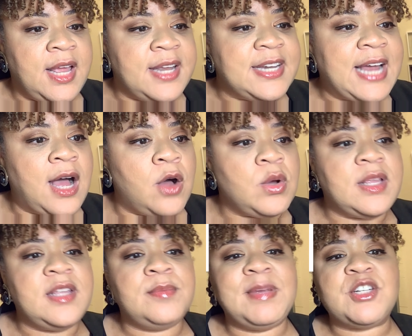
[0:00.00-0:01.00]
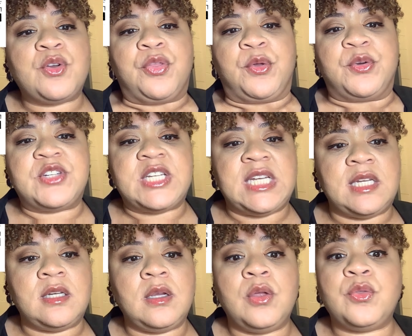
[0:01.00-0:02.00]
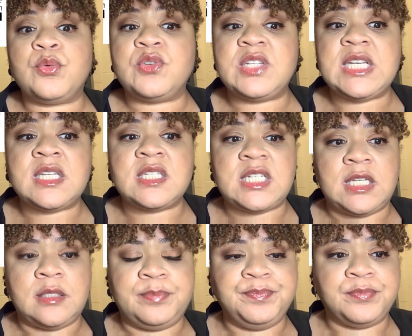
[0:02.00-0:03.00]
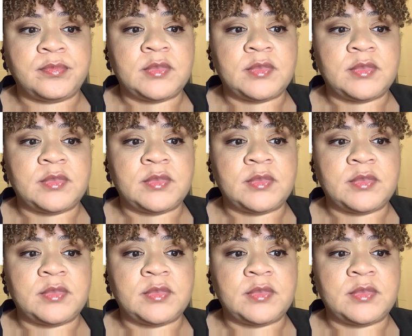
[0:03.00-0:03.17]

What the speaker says: Now, in measure 13 through 16,